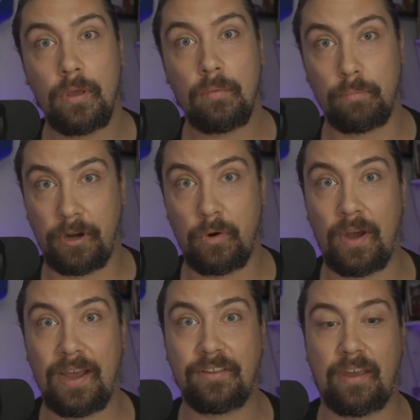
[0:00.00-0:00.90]
Bray
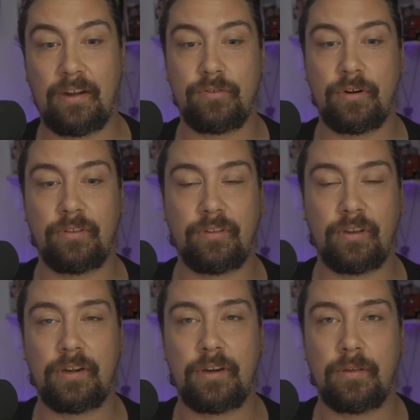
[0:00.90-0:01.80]
Wyatt's entrance
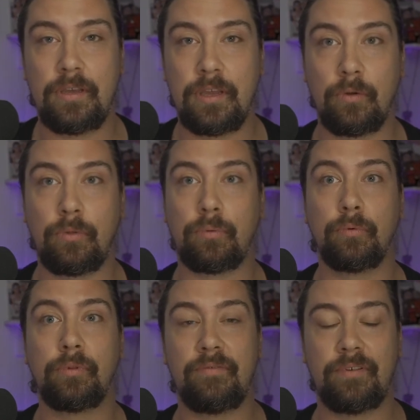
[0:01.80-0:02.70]
and,
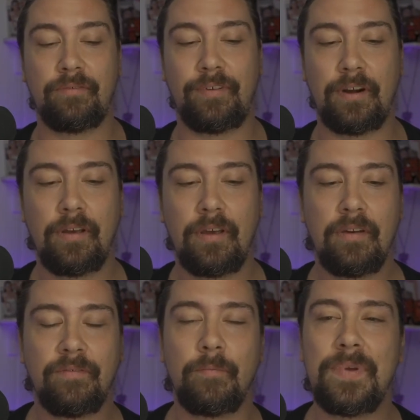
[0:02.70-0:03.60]
through Live in Fear,
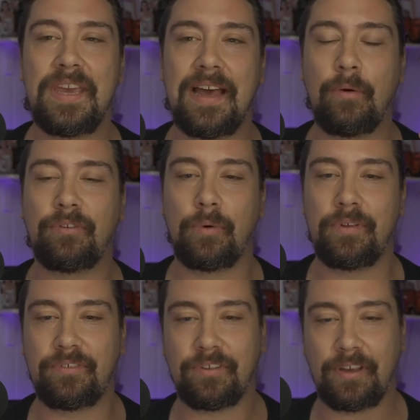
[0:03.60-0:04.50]
for me, I was
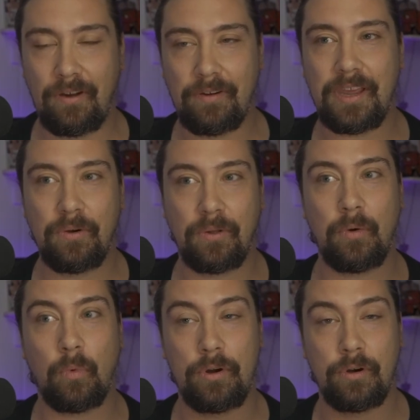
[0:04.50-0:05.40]
always just like, okay, cool. I
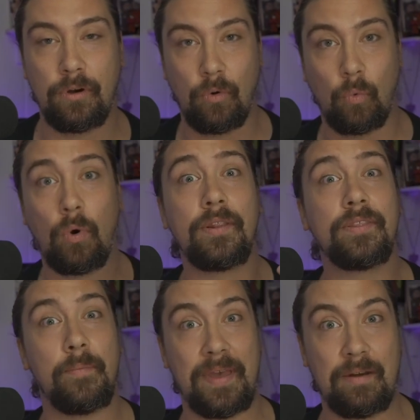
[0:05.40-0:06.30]
wonder what
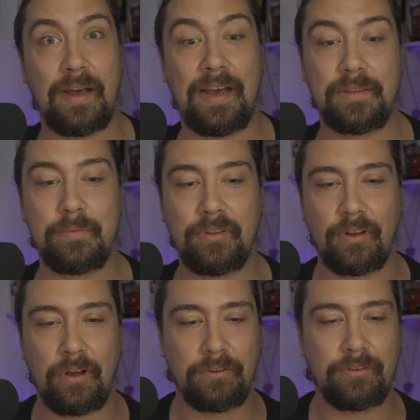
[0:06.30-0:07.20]
the man behind the
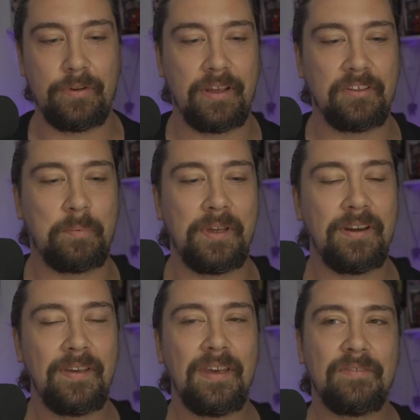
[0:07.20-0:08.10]
music also does. But
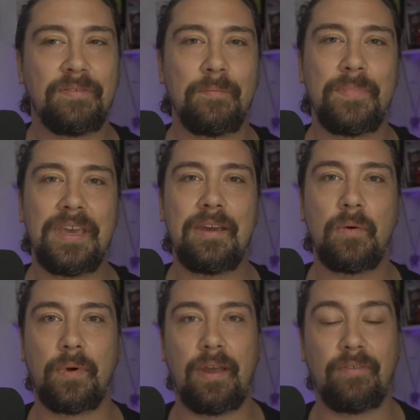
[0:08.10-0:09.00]
for me,
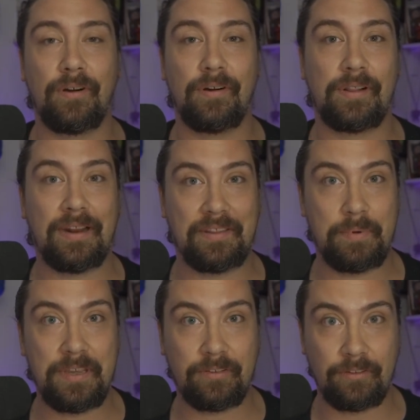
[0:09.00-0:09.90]
when I've heard a lot of the
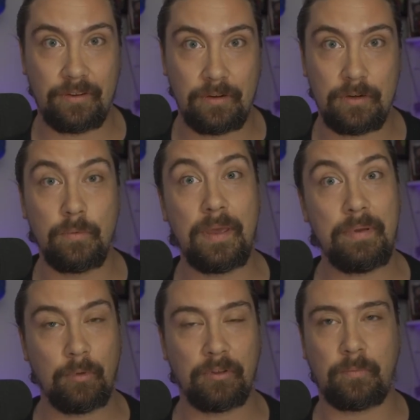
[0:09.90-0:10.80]
pieces, and you may be
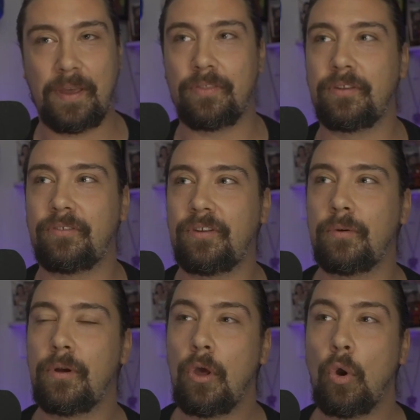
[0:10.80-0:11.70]
able to expand this
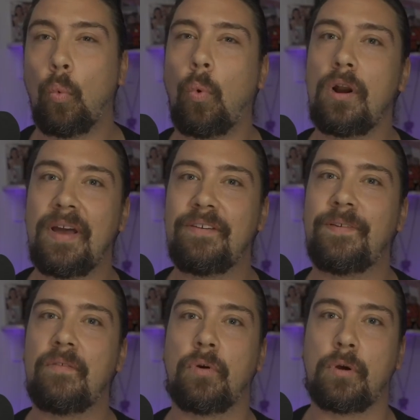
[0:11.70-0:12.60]
too, one of my
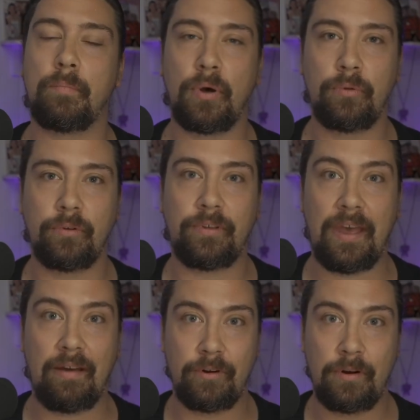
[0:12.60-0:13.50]
favorite composers
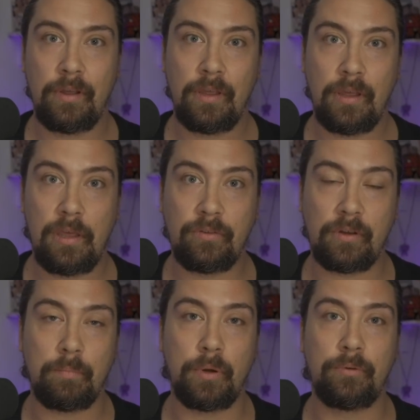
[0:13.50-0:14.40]
ever is a
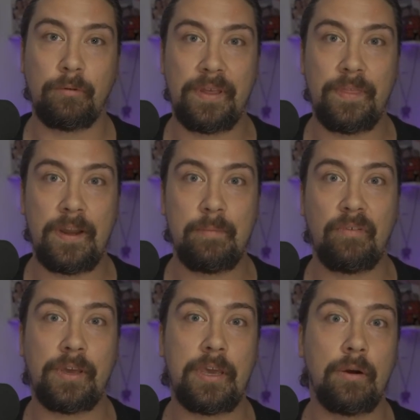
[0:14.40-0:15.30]
composer by the name of
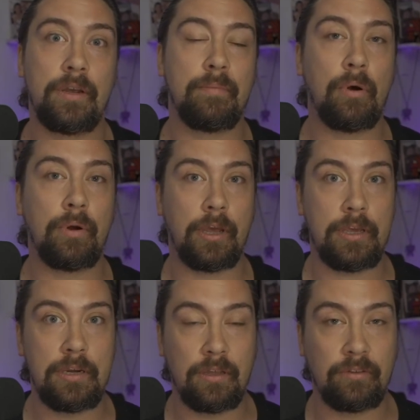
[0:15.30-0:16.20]
Akira Yamaoka.
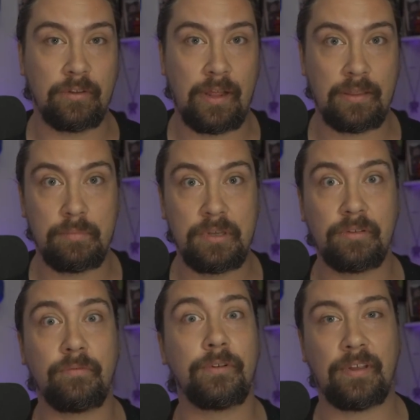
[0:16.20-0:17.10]
He does a lot of the
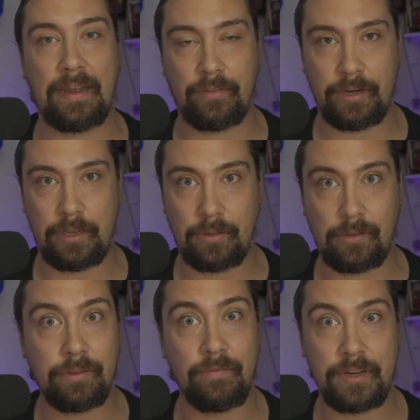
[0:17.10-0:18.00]
music for Silent
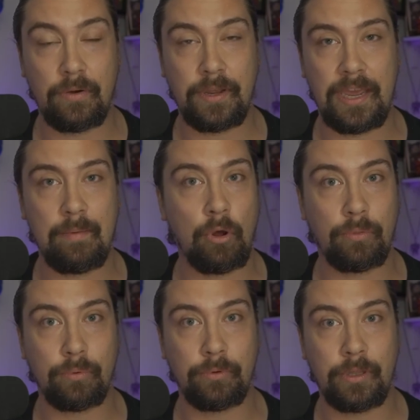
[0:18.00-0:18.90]
Hill, the video game, all
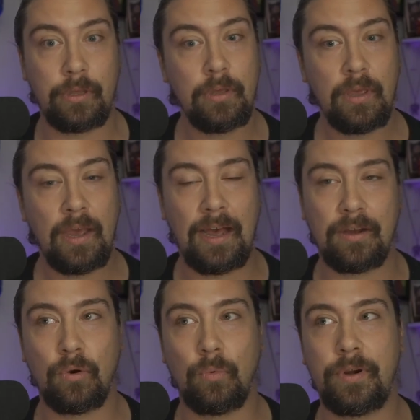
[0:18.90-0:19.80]
through the
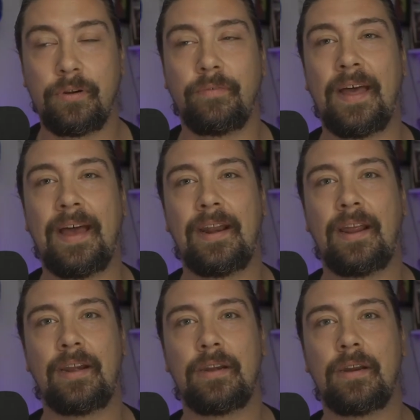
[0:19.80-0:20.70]
career of that.
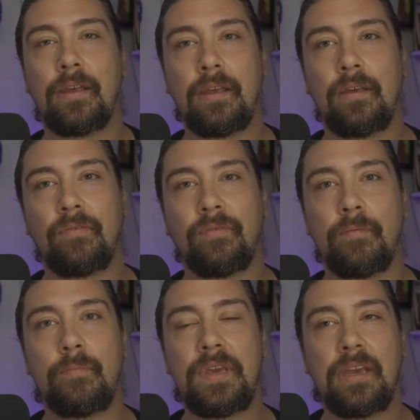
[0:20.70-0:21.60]
And for
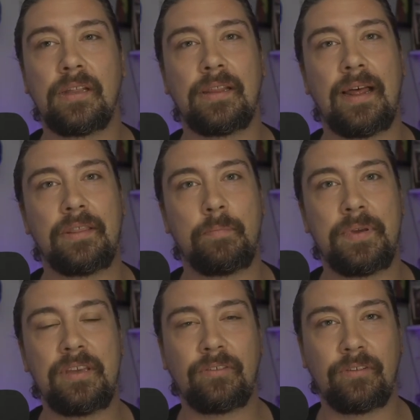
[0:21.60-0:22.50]
me, a lot of the
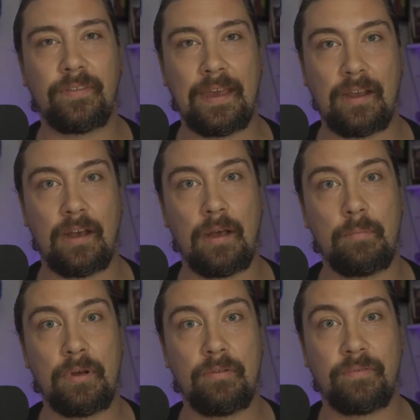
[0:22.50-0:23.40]
pieces that
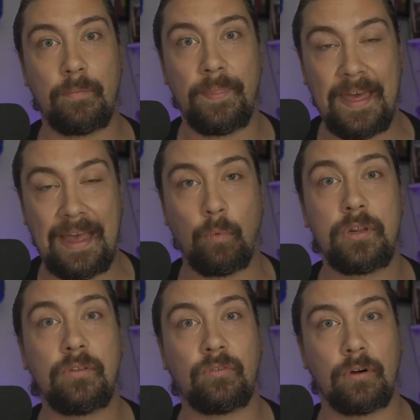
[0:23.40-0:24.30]
come from that when
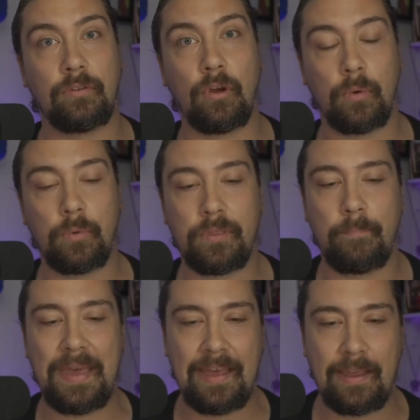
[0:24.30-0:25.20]
he starts going with a
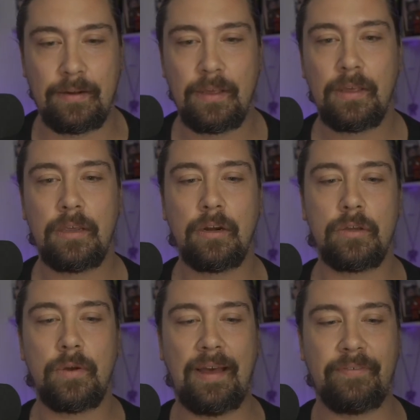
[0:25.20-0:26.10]
band,
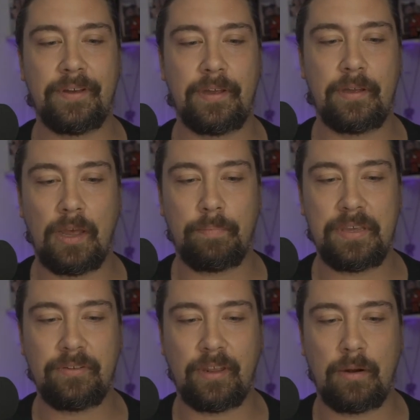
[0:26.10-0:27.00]
you have a
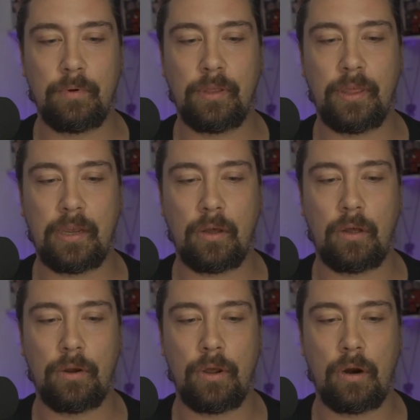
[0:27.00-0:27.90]
piece that I really like
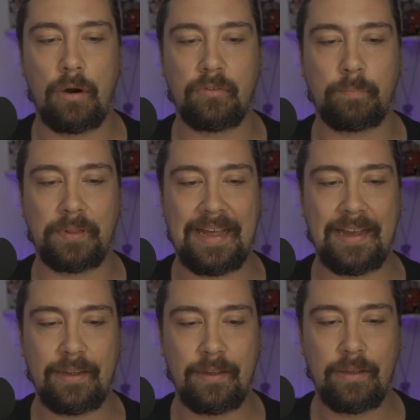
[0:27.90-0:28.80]
called Heart is
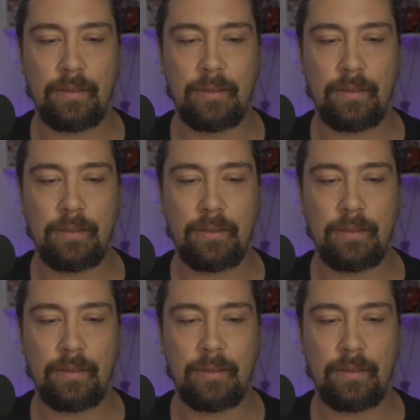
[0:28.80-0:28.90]
Black.